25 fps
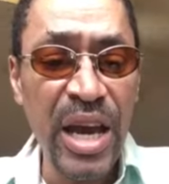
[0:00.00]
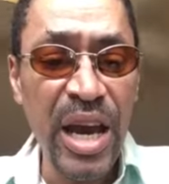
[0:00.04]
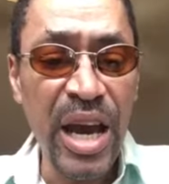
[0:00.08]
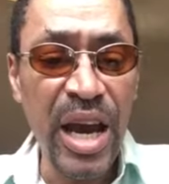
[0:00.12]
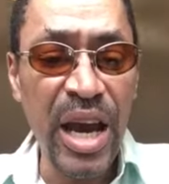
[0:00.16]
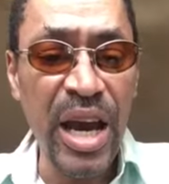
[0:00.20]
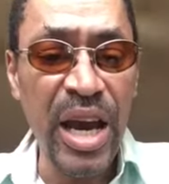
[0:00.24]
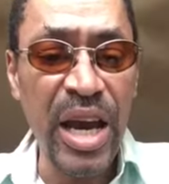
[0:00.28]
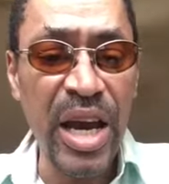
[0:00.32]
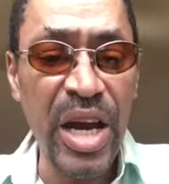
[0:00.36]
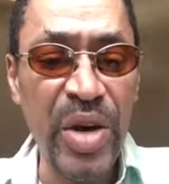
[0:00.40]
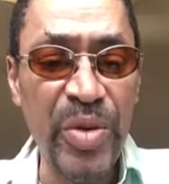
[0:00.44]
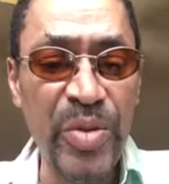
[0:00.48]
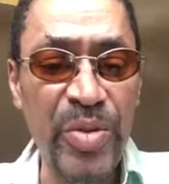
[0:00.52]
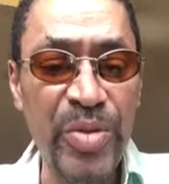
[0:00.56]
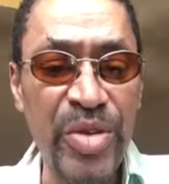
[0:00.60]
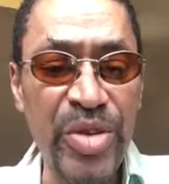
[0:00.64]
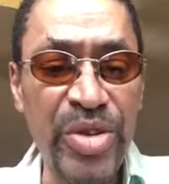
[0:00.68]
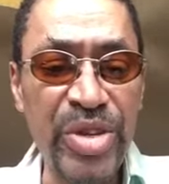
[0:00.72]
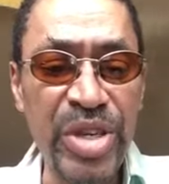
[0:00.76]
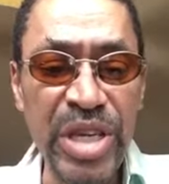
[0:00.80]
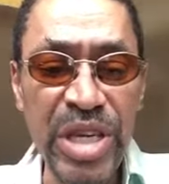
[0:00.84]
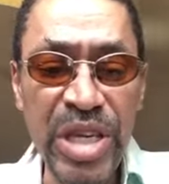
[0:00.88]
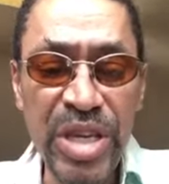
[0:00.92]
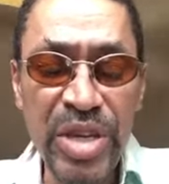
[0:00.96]

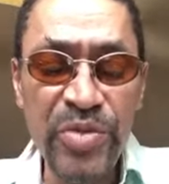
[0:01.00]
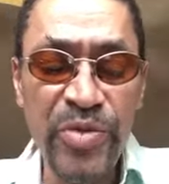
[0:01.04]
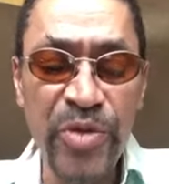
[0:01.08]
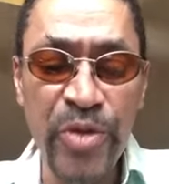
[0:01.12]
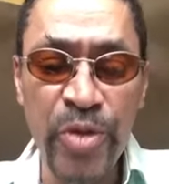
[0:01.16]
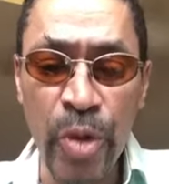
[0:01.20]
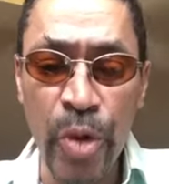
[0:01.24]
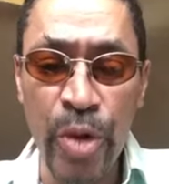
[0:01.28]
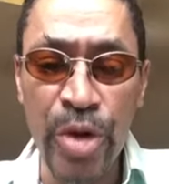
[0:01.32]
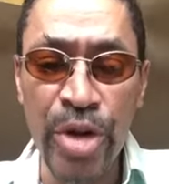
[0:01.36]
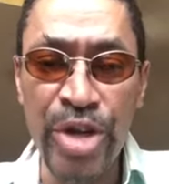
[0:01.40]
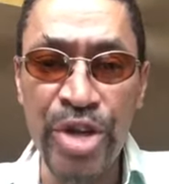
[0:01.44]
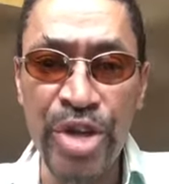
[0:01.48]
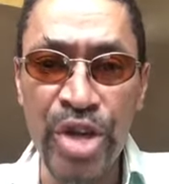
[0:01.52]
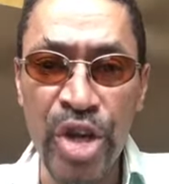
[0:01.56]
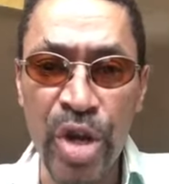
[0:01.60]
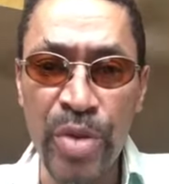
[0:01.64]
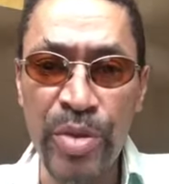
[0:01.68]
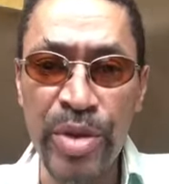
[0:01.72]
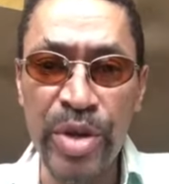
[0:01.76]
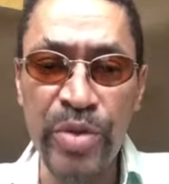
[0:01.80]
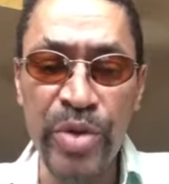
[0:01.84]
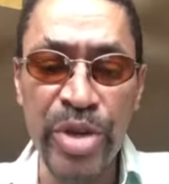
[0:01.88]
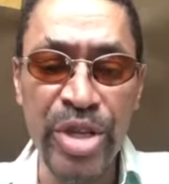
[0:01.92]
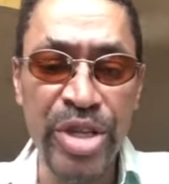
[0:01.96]
The Florida
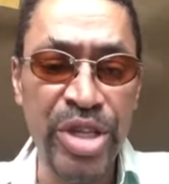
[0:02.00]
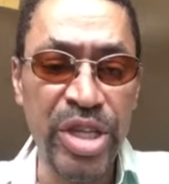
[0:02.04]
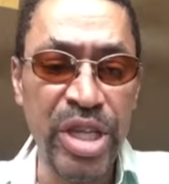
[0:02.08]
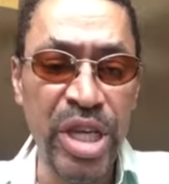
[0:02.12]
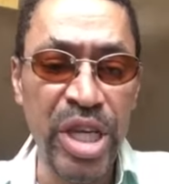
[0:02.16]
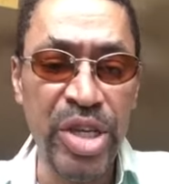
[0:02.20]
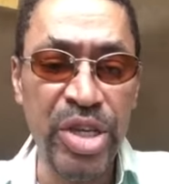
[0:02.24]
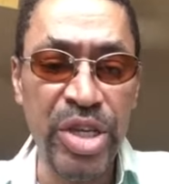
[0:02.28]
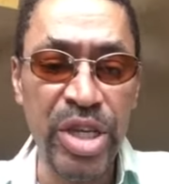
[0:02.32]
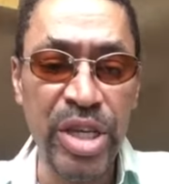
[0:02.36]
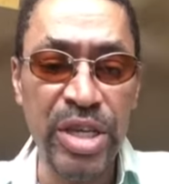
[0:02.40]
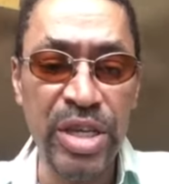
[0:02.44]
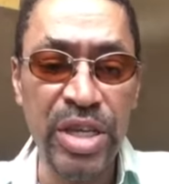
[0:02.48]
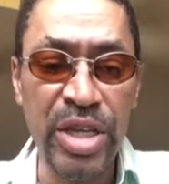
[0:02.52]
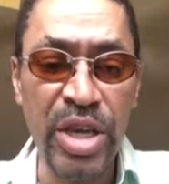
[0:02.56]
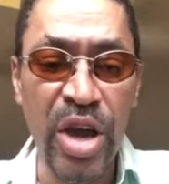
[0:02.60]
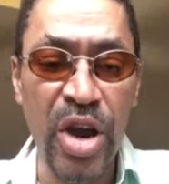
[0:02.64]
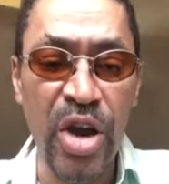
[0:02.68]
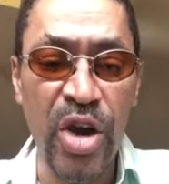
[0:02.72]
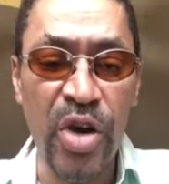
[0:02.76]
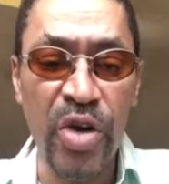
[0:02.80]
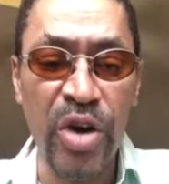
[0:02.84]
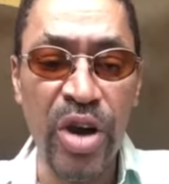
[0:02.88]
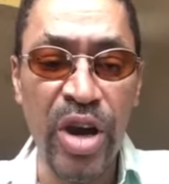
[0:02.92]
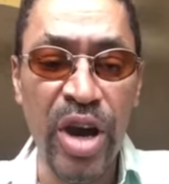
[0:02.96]
Derby was decent, you
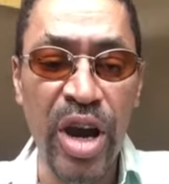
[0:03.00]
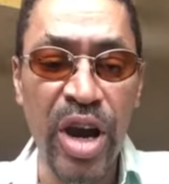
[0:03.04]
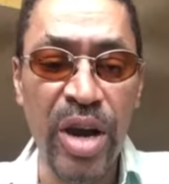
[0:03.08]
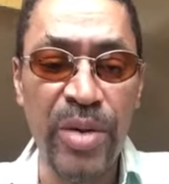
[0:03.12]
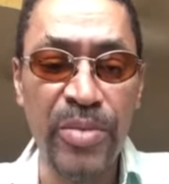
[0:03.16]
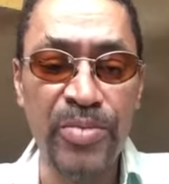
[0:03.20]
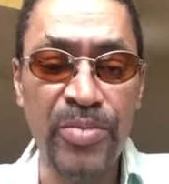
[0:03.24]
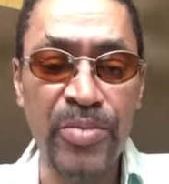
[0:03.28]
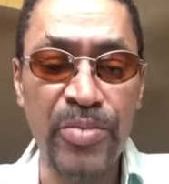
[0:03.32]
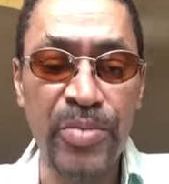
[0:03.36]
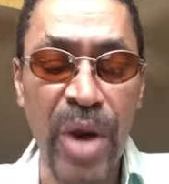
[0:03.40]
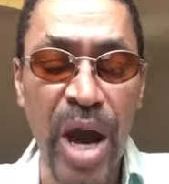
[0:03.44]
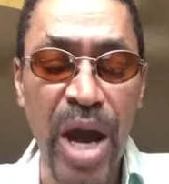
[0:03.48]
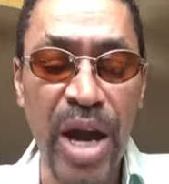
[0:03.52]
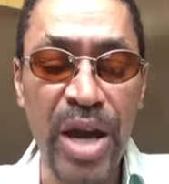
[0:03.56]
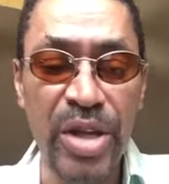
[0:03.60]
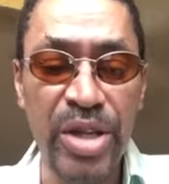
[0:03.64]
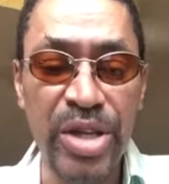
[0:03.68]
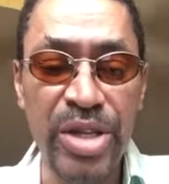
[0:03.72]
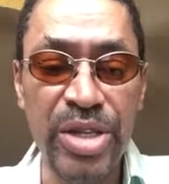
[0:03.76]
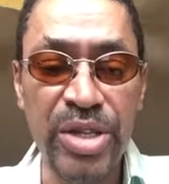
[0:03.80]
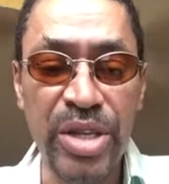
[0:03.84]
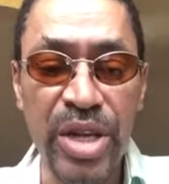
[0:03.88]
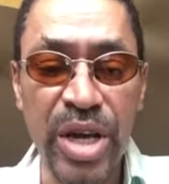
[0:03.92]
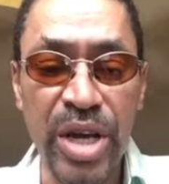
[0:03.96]
know,
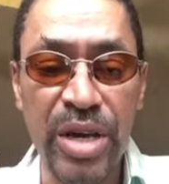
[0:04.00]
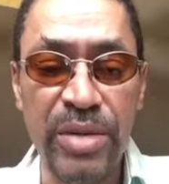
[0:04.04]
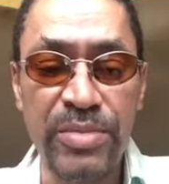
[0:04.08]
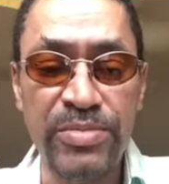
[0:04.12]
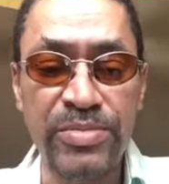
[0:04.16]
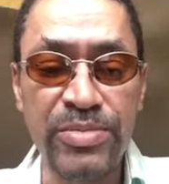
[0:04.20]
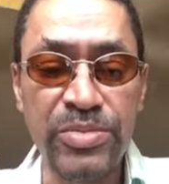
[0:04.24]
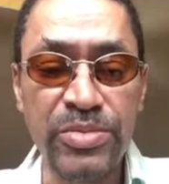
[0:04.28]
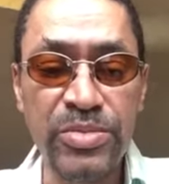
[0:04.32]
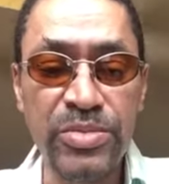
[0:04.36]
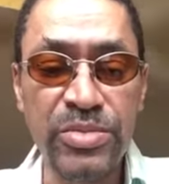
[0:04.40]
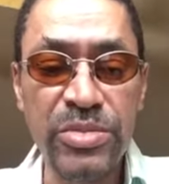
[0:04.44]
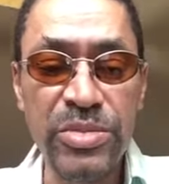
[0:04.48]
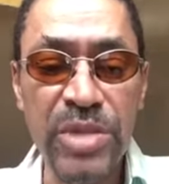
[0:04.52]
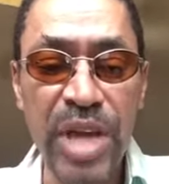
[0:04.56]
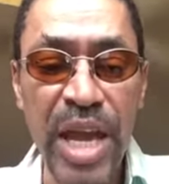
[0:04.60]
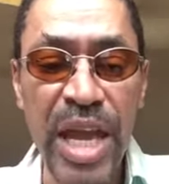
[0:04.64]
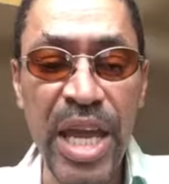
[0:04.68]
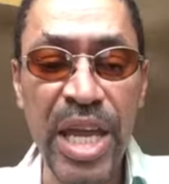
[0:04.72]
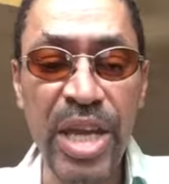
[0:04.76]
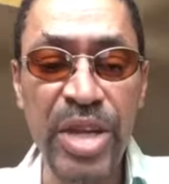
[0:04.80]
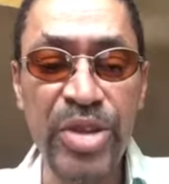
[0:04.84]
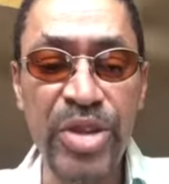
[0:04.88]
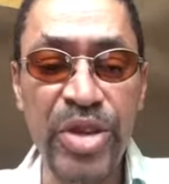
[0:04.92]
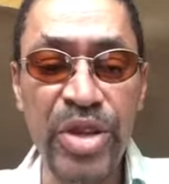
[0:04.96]
mile and
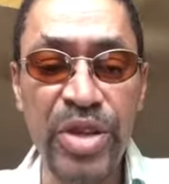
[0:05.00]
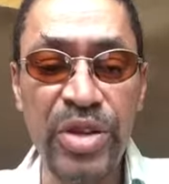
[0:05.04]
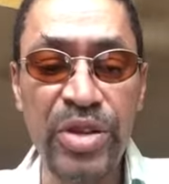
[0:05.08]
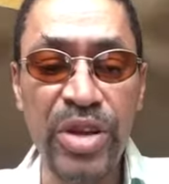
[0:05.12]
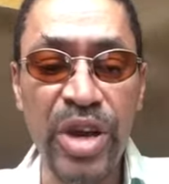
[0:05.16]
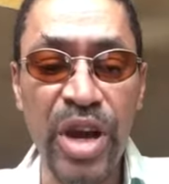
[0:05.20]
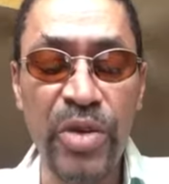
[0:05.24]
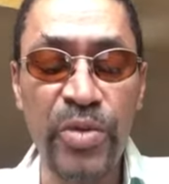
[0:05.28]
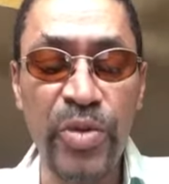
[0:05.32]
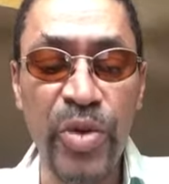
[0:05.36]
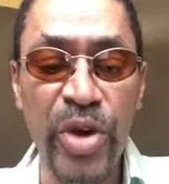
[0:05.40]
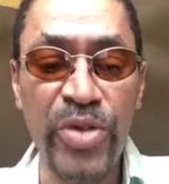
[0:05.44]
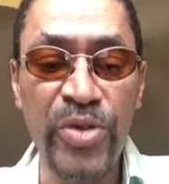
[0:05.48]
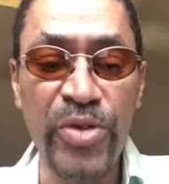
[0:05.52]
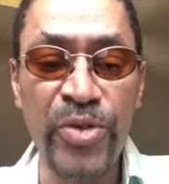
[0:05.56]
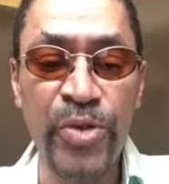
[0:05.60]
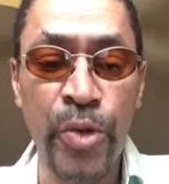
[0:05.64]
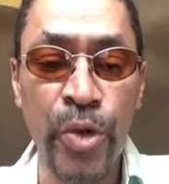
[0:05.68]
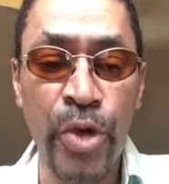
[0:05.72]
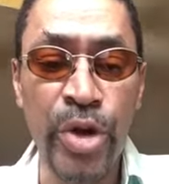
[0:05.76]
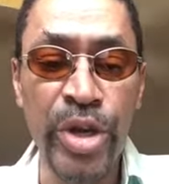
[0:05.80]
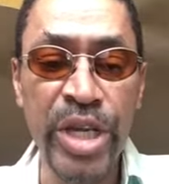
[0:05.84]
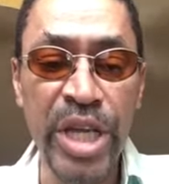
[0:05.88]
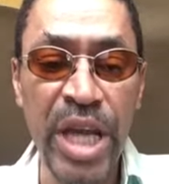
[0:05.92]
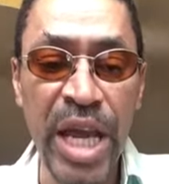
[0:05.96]
eighth and
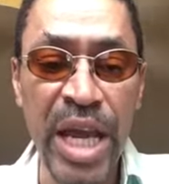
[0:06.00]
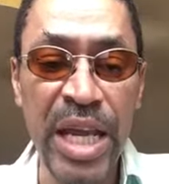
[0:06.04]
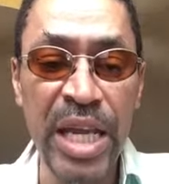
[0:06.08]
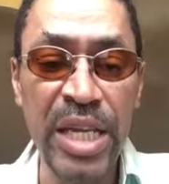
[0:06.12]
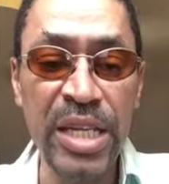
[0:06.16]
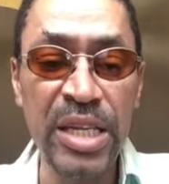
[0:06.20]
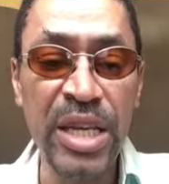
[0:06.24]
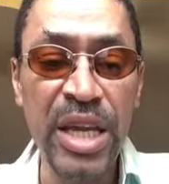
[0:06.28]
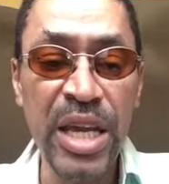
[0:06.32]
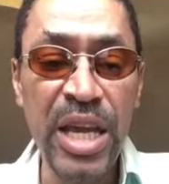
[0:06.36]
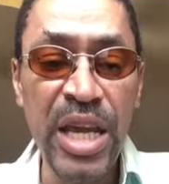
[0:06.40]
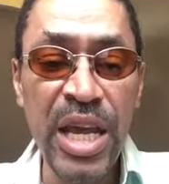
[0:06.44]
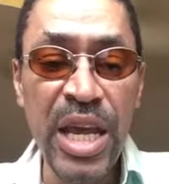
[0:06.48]
1:48.